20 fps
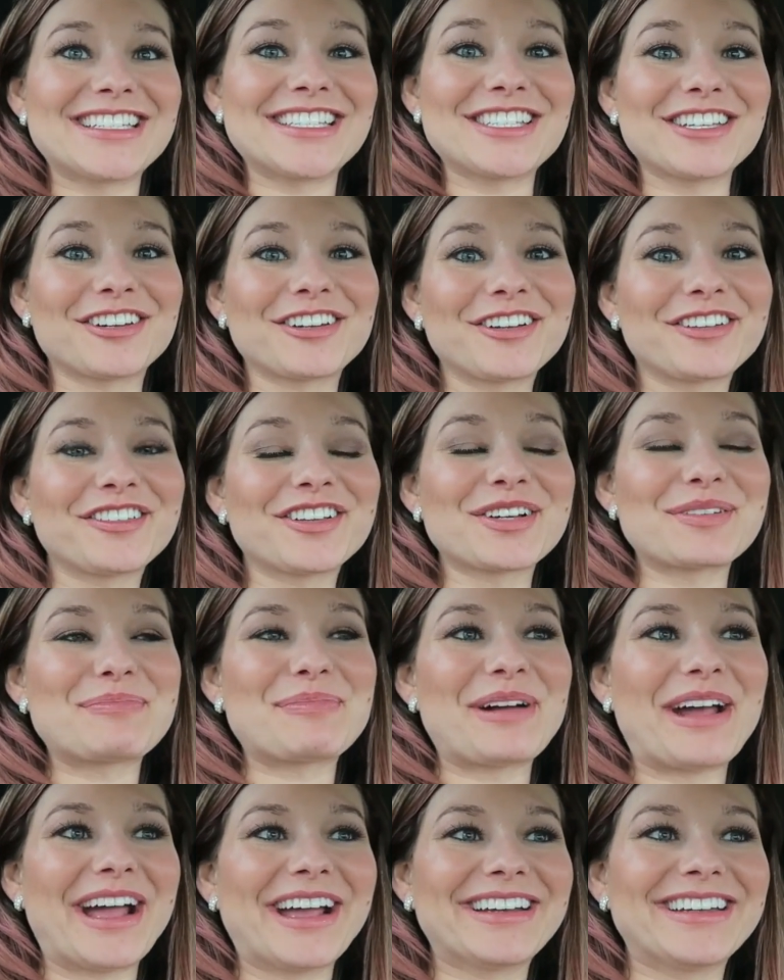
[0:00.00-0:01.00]
I still don't look
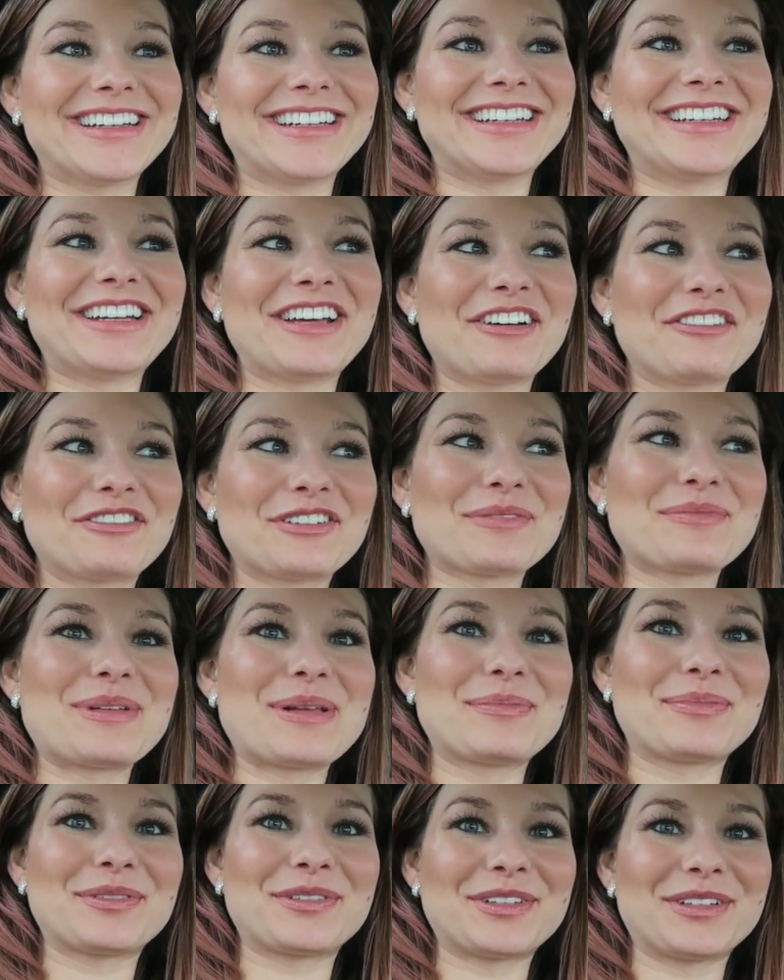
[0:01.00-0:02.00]
pregnant enough for
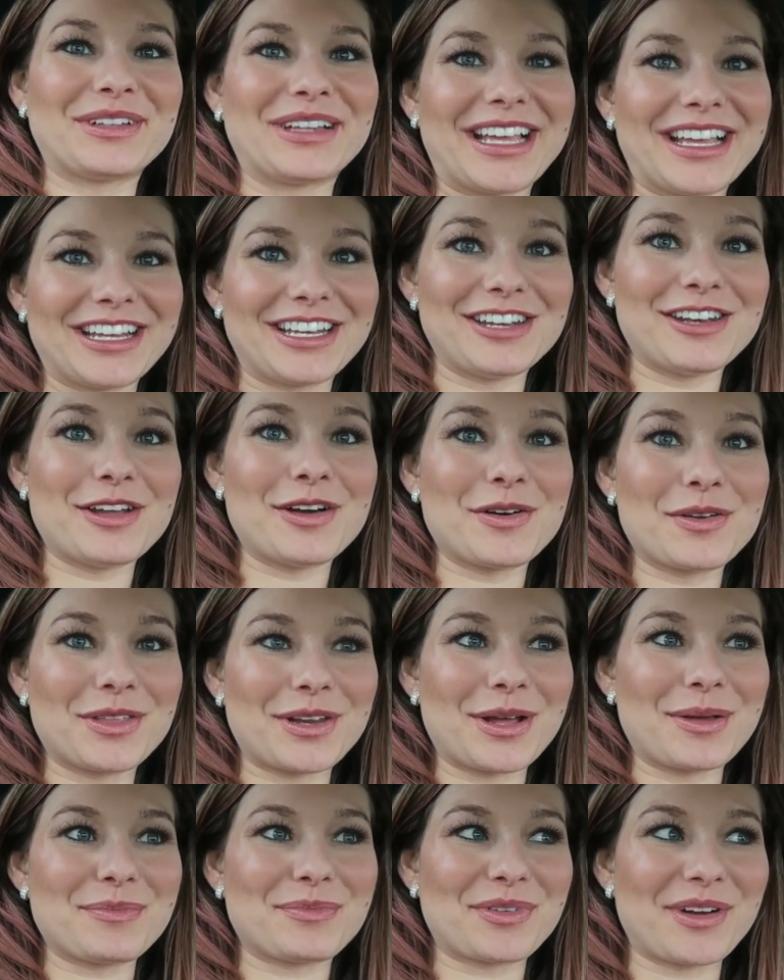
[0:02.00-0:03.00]
people to like know
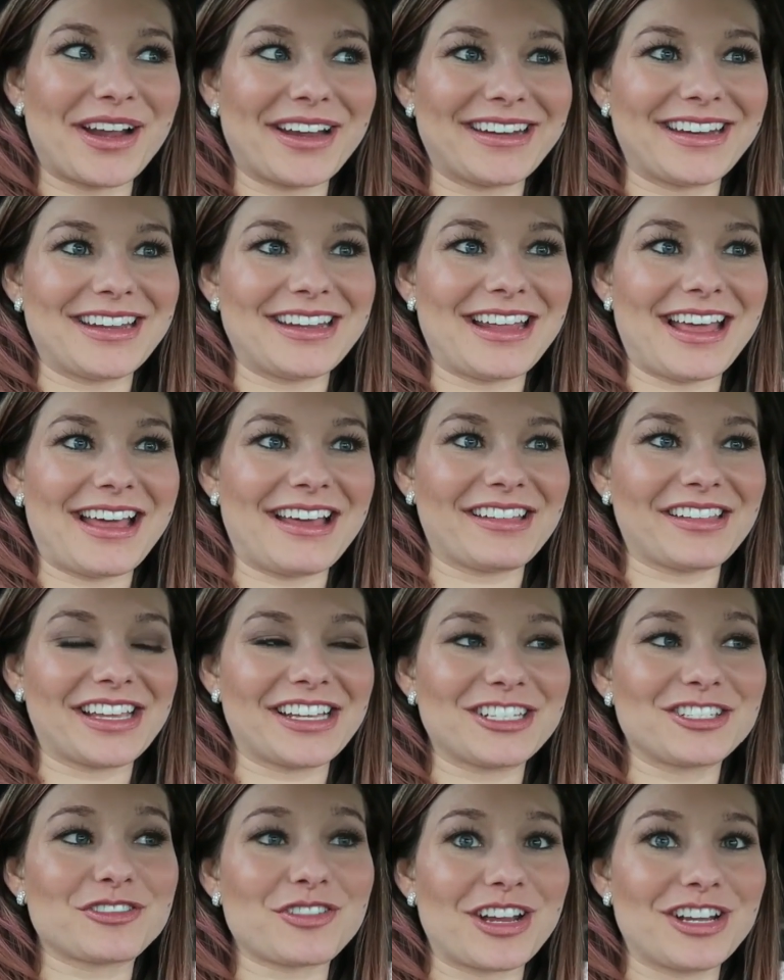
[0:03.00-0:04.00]
that I'm pregnant,
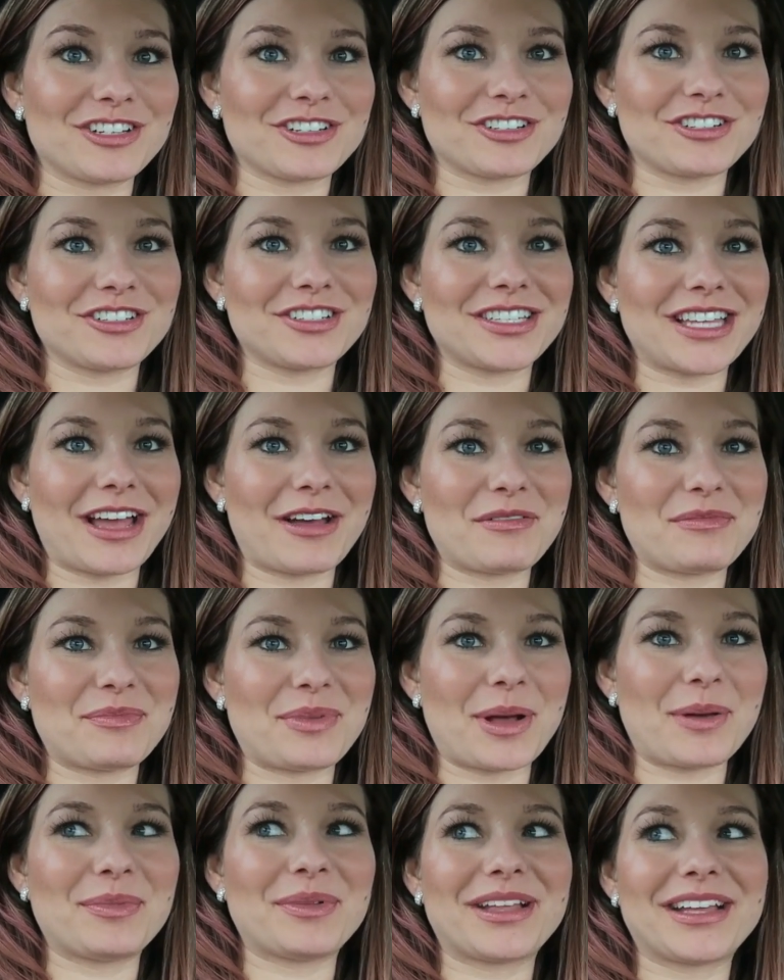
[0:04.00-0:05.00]
like strangers out
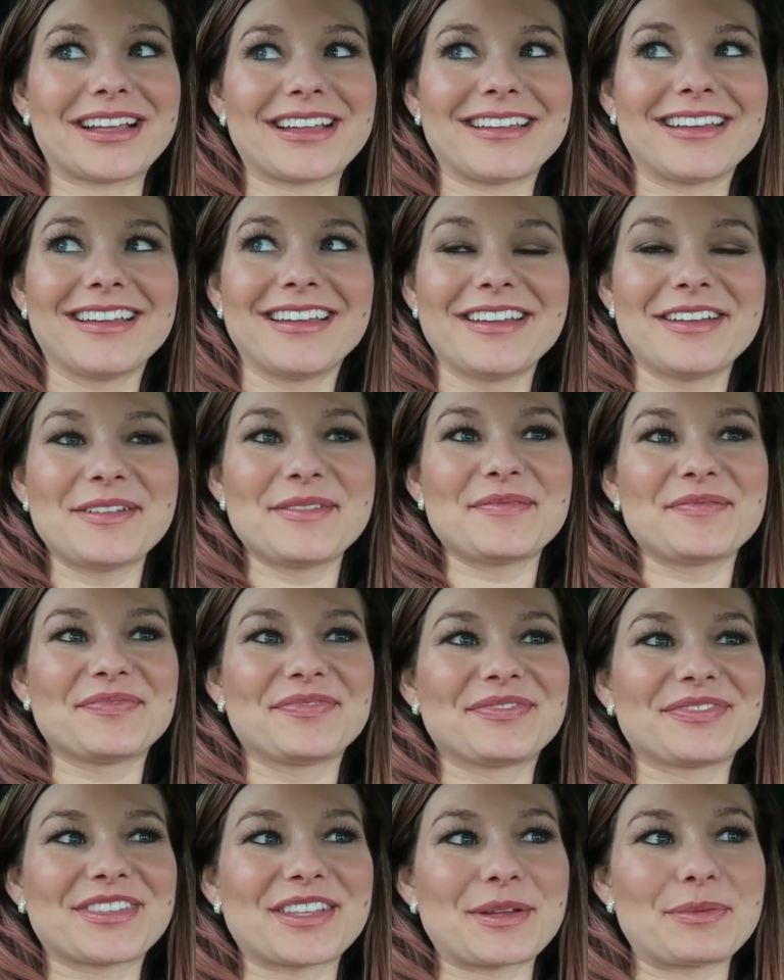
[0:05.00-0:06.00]
in public.
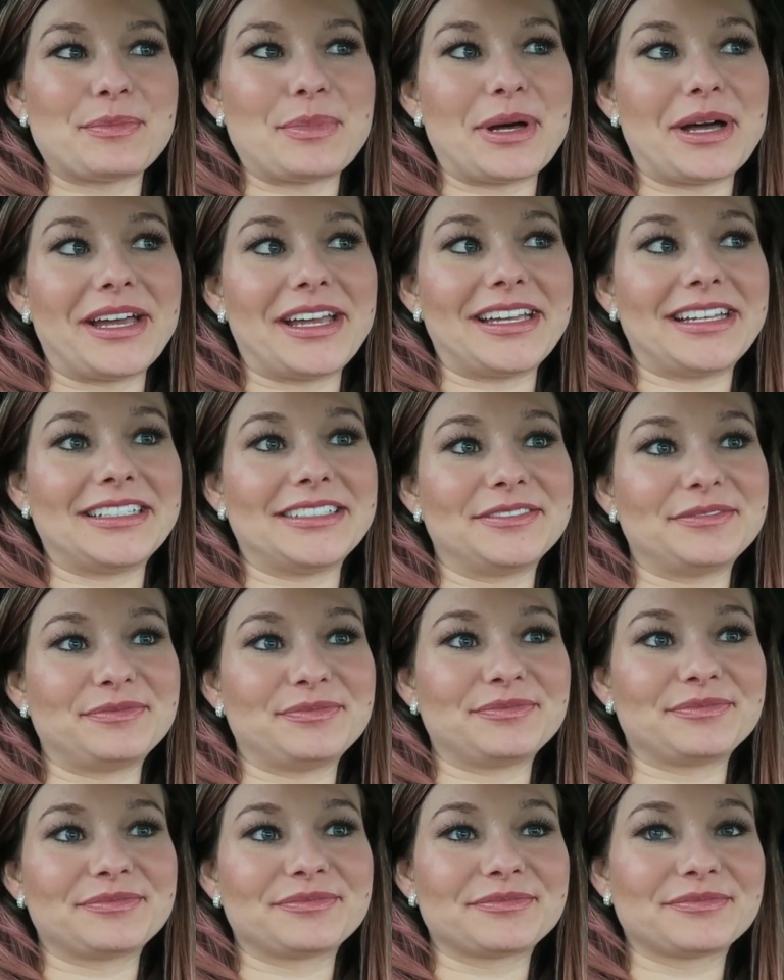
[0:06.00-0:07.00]
But
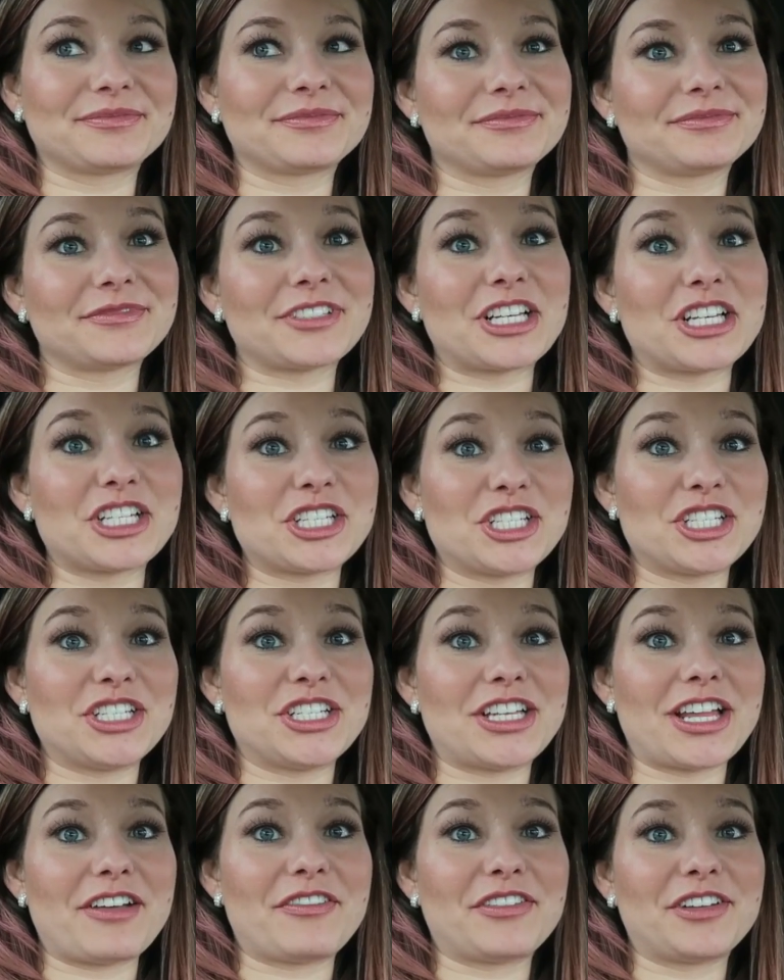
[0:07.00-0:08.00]

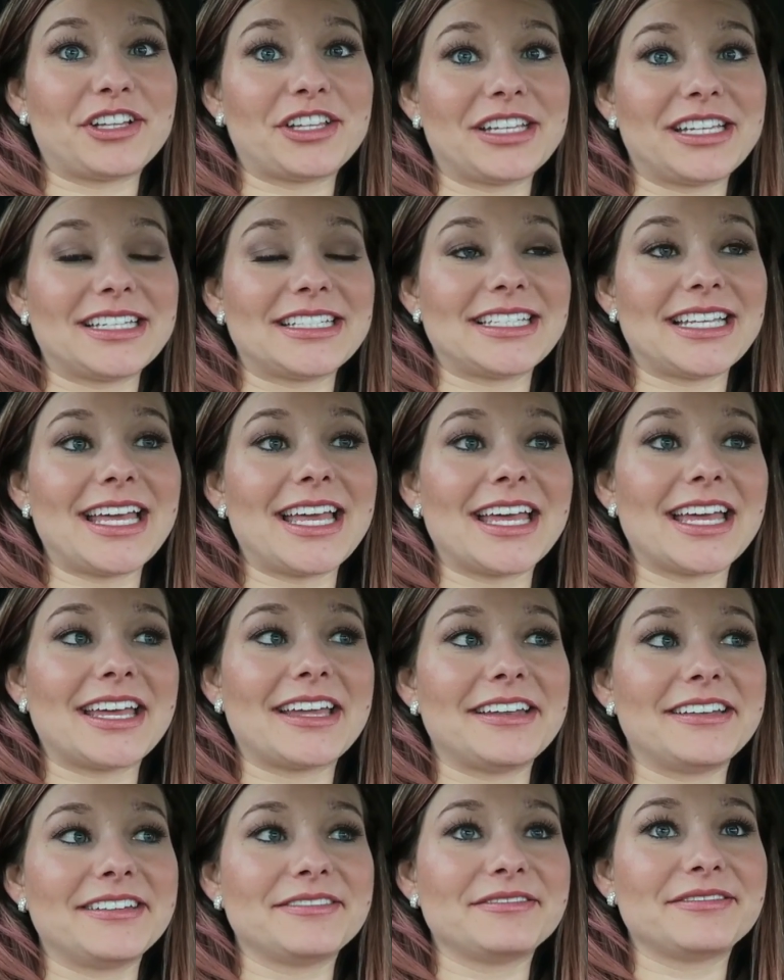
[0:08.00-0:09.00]
she definitely
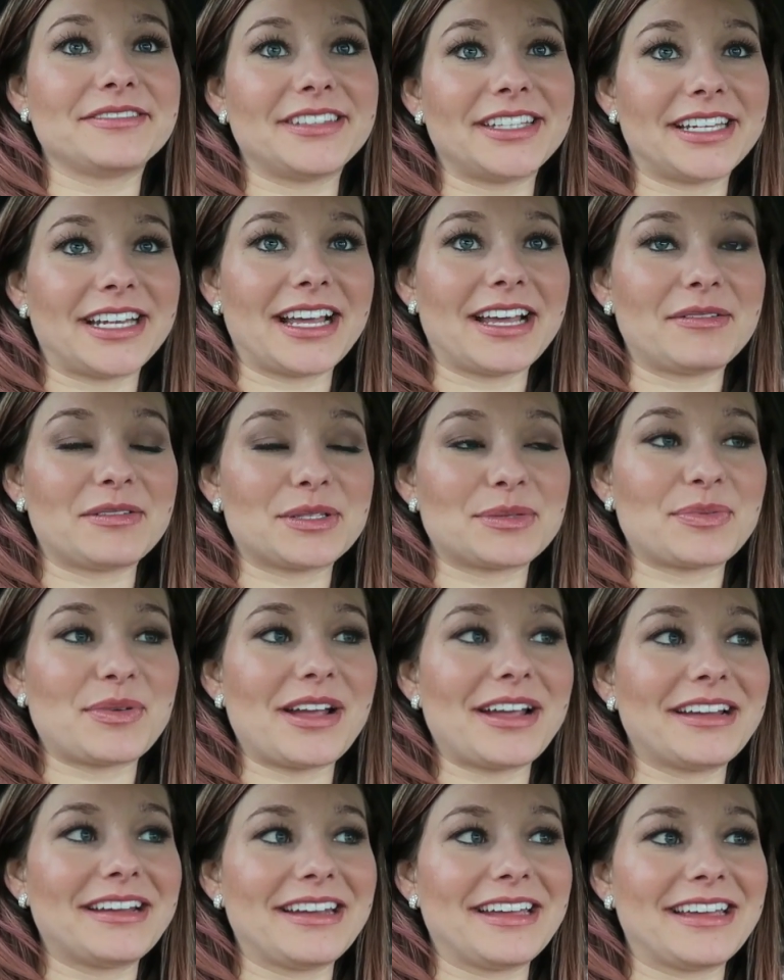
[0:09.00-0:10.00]
said that I was
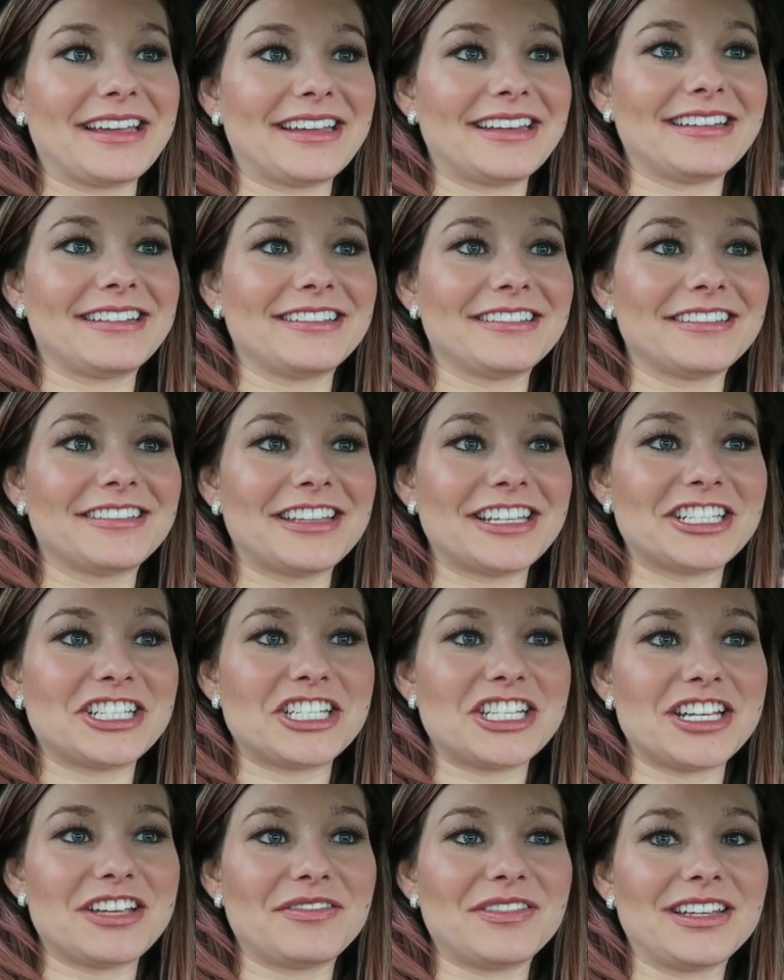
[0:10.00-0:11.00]
pregnant, and then
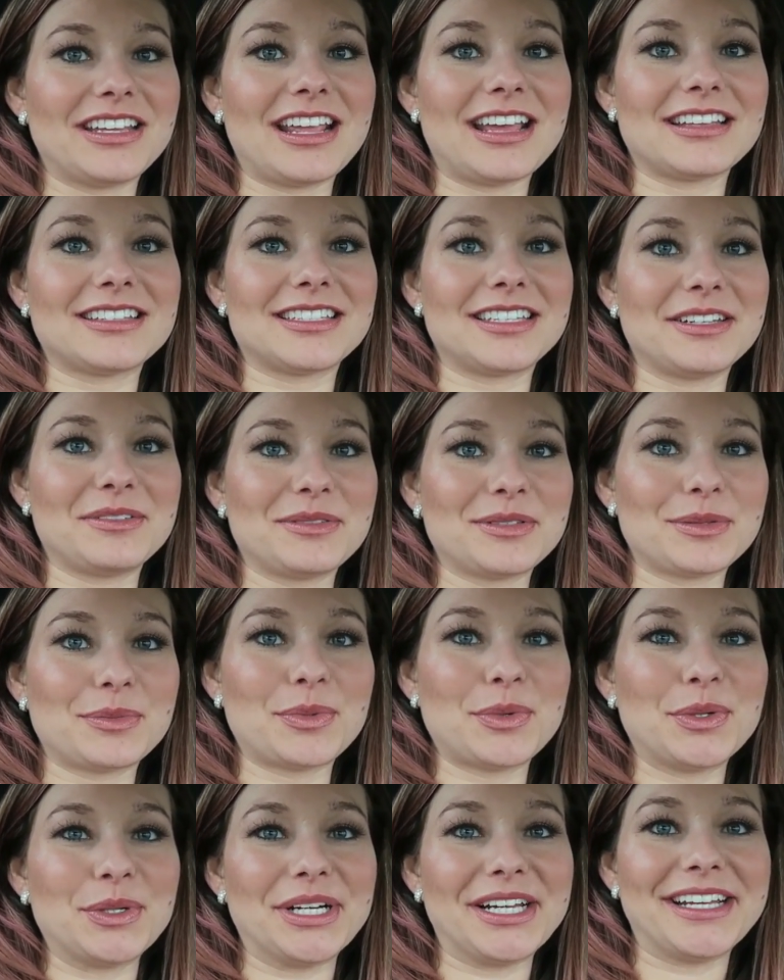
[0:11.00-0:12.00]
she even guessed that it was a
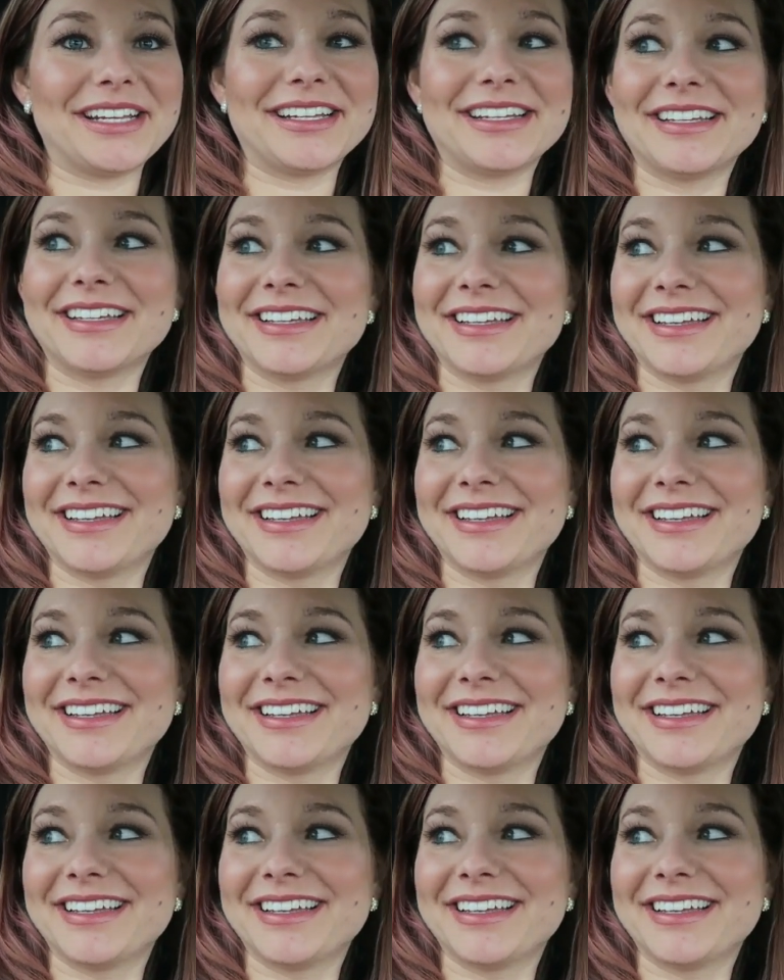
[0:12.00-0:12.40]
boy.